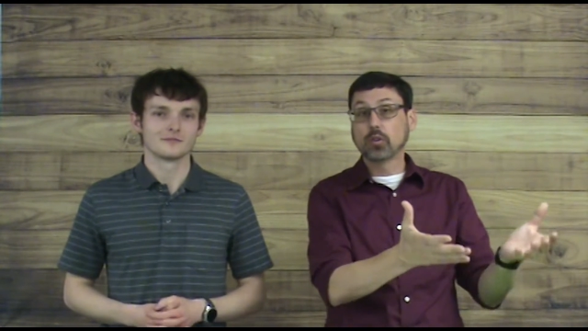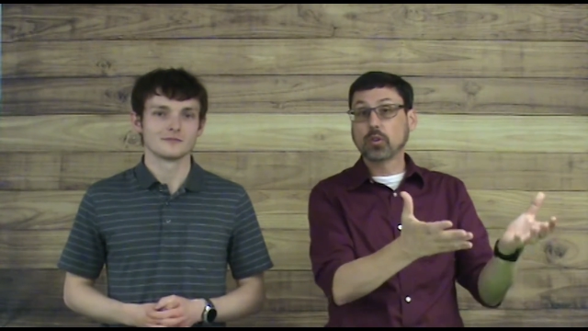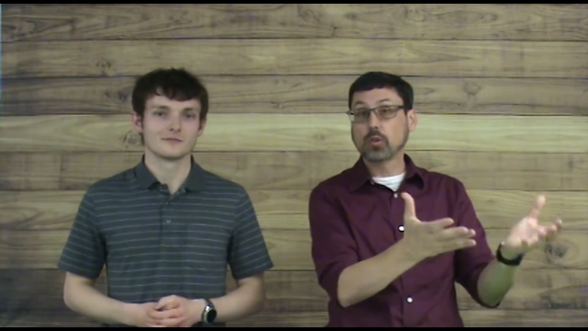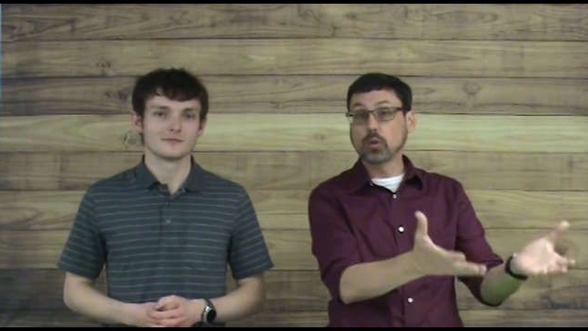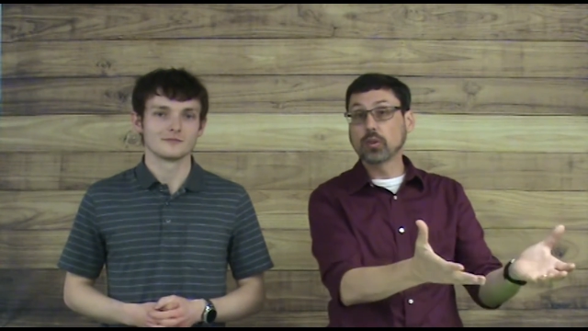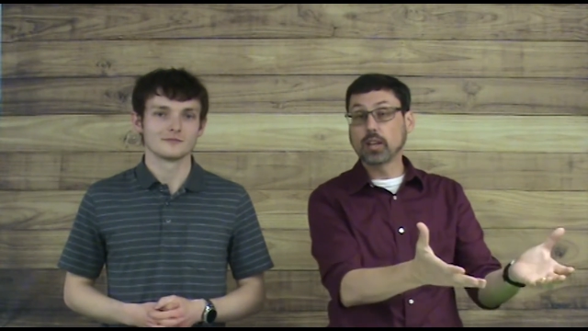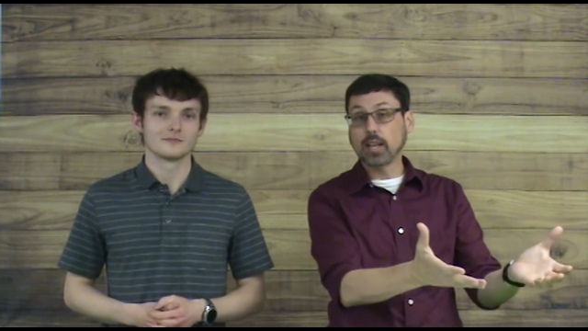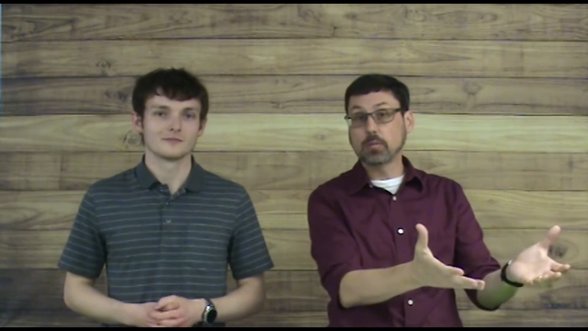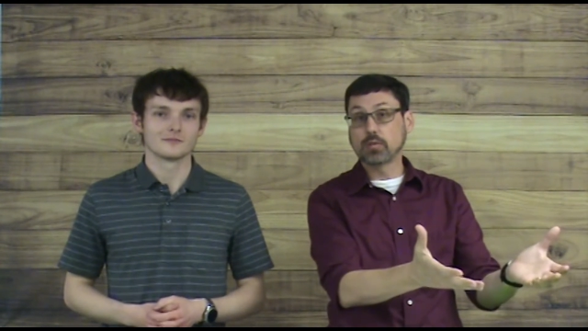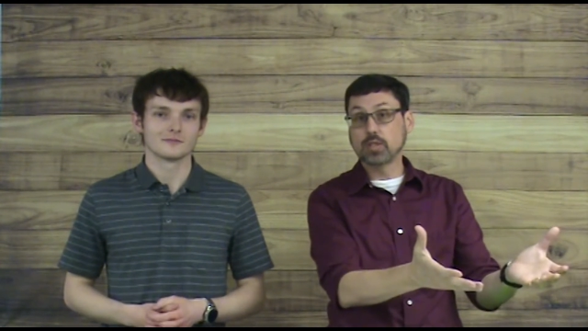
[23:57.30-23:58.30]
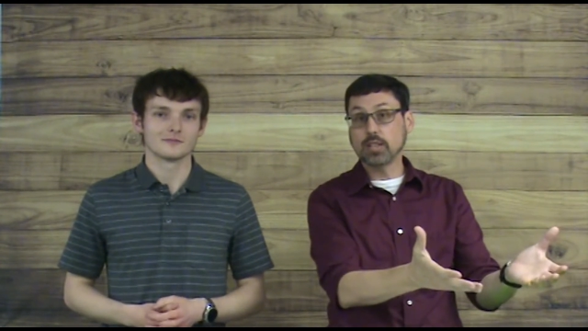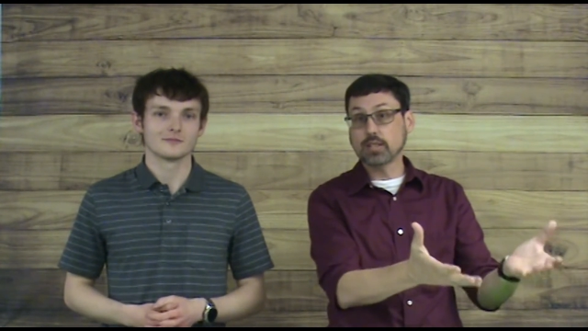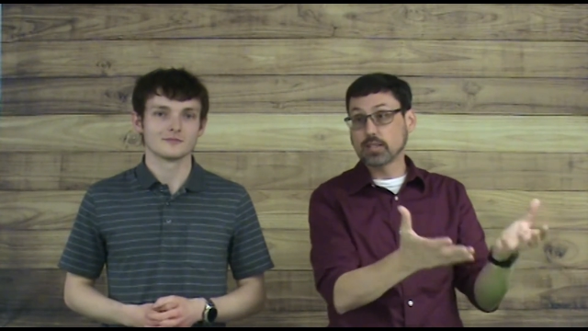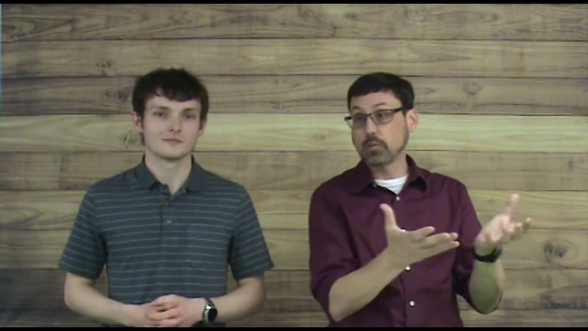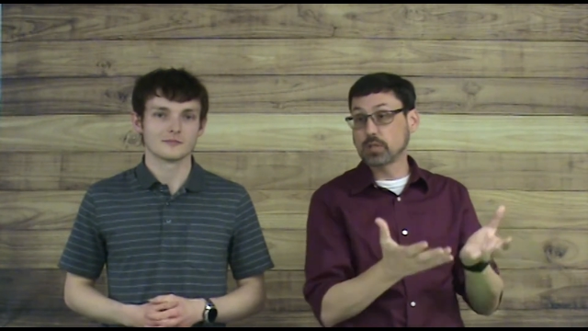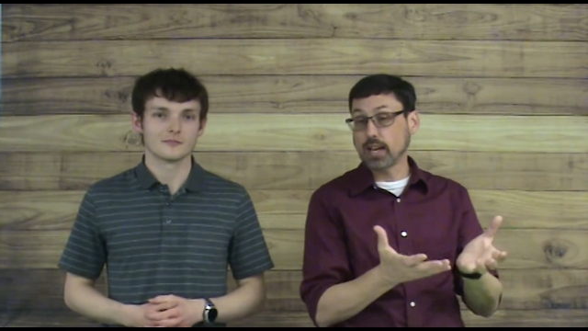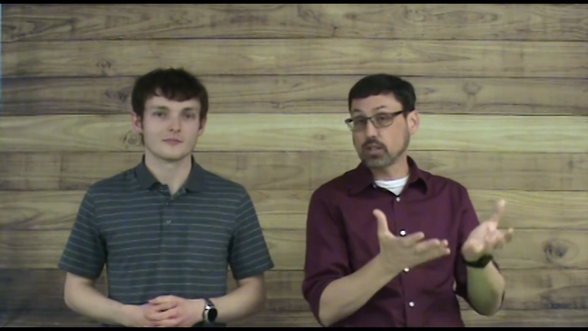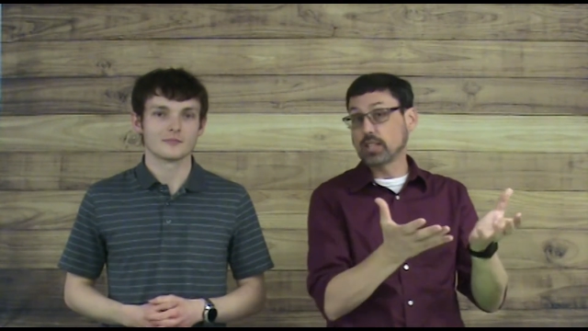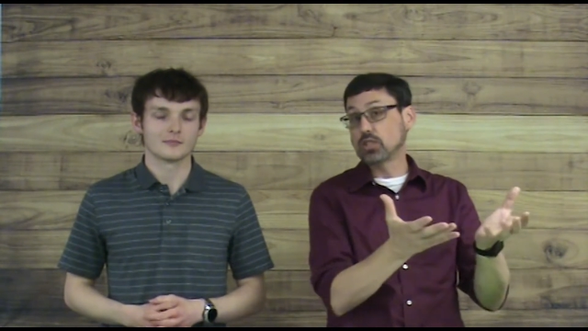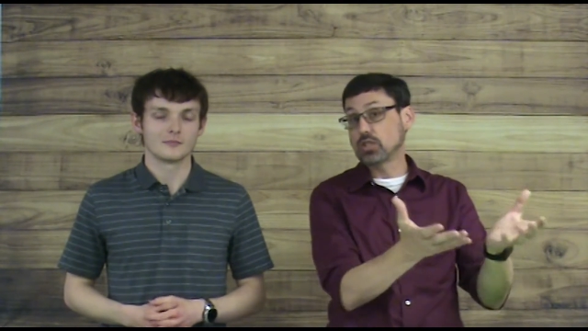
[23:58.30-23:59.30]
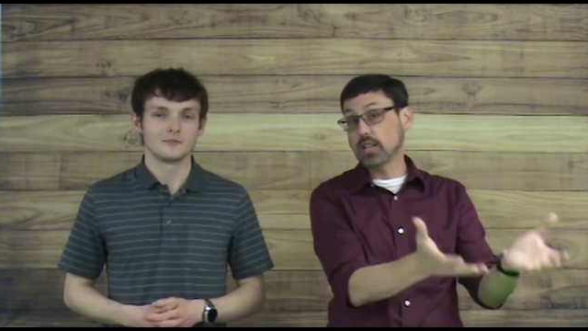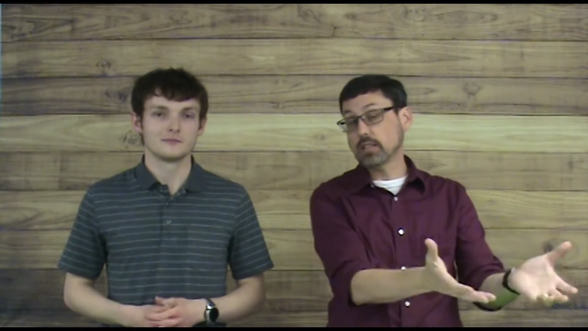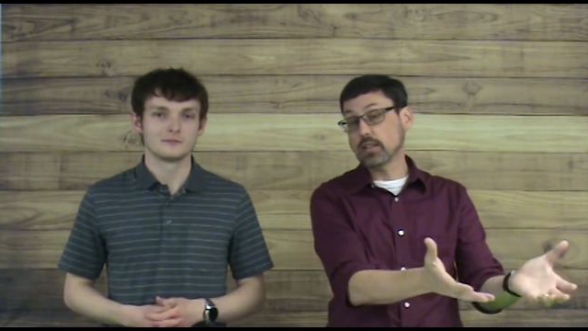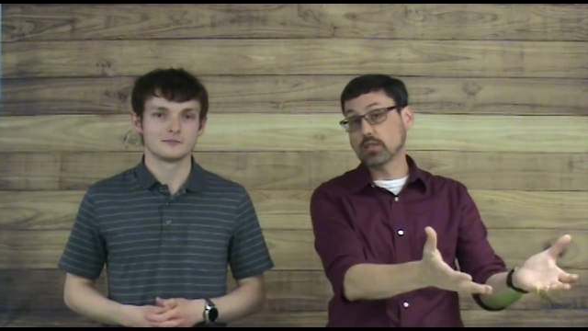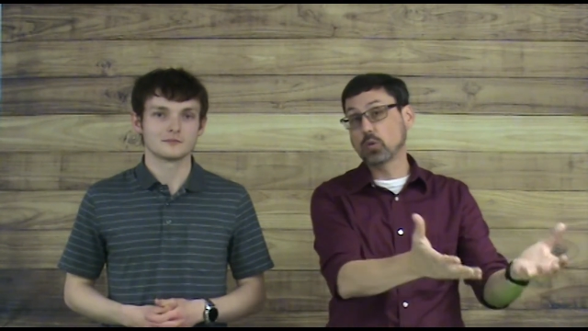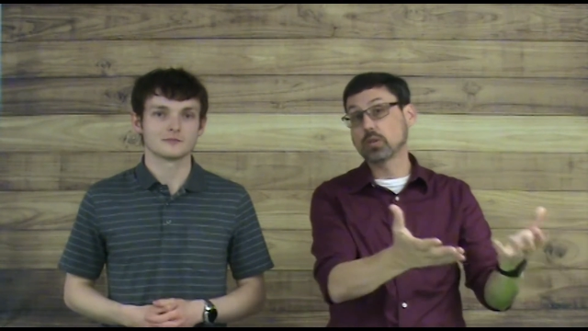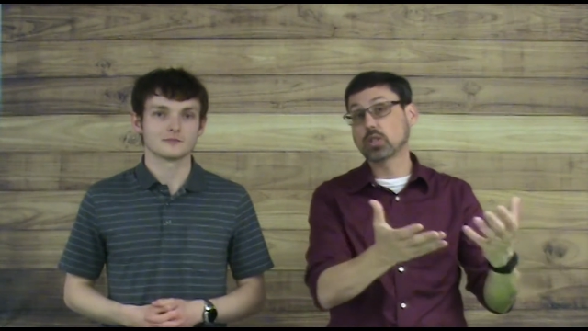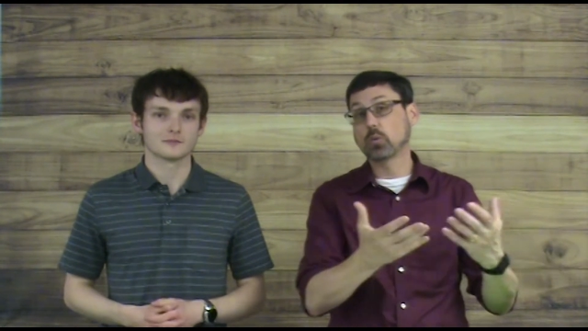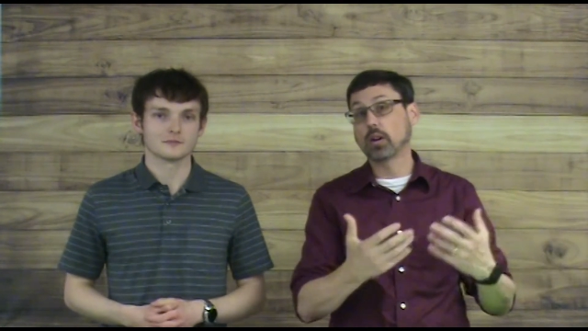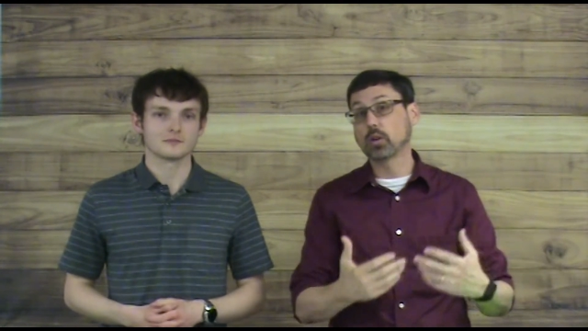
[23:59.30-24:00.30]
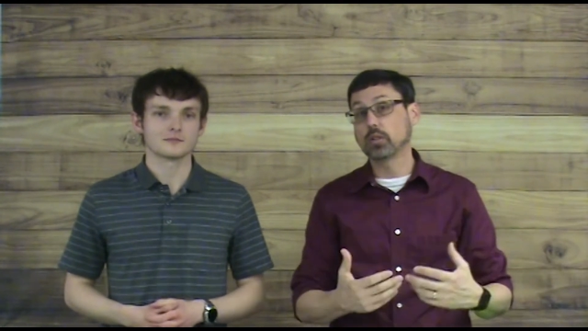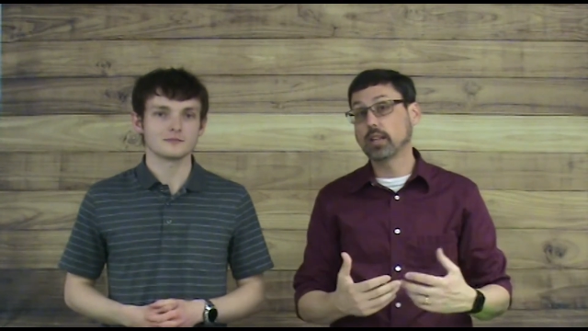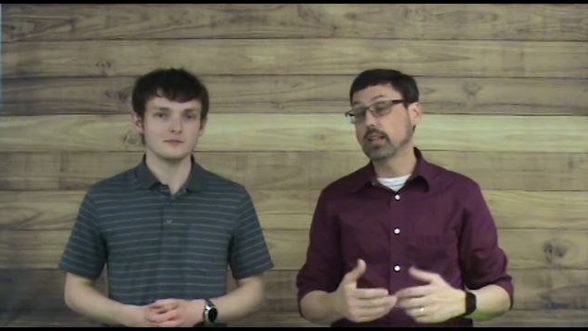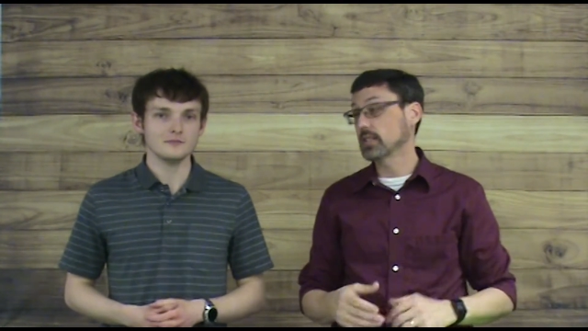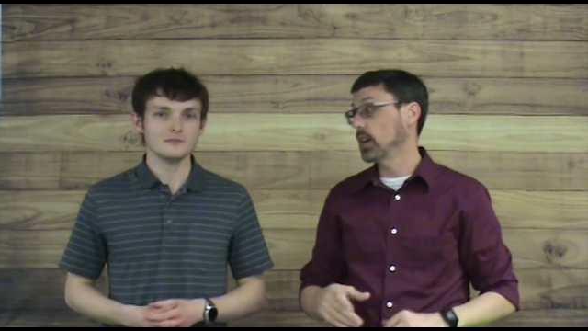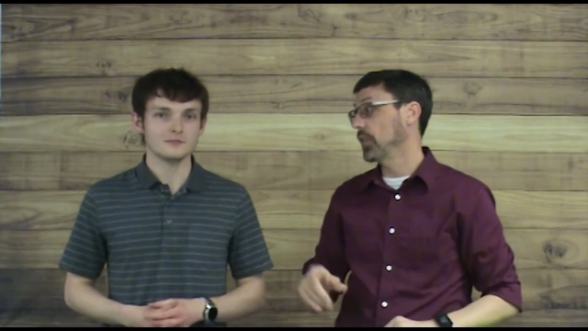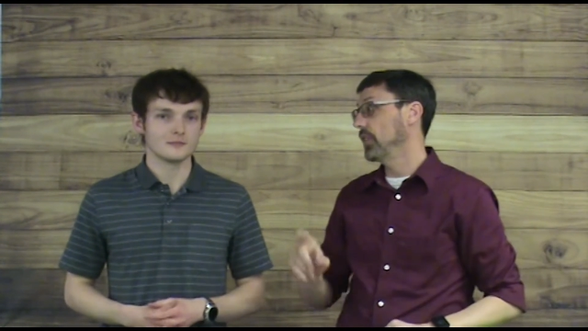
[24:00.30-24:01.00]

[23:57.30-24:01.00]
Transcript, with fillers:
Speaker 1: through the name of Jesus. It was actually Jesus who was the one who did this. Now